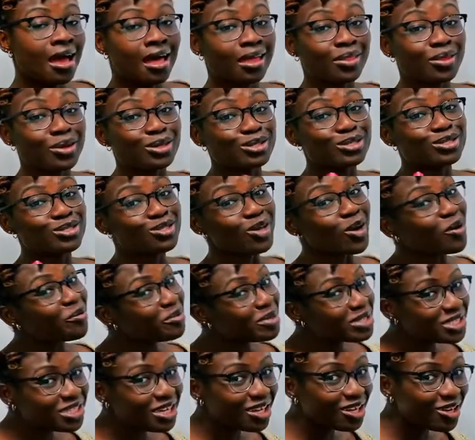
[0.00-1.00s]
There's so
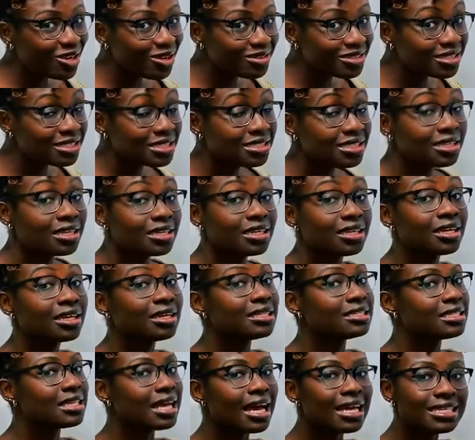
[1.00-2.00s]
much that goes into
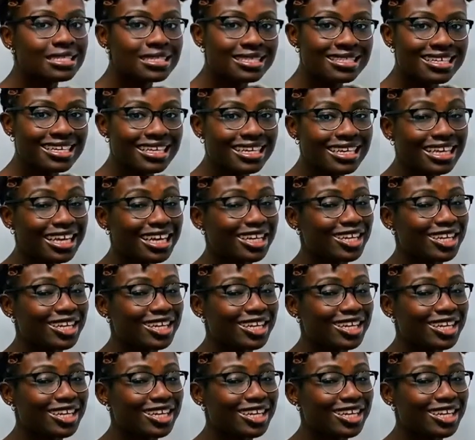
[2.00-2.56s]
testing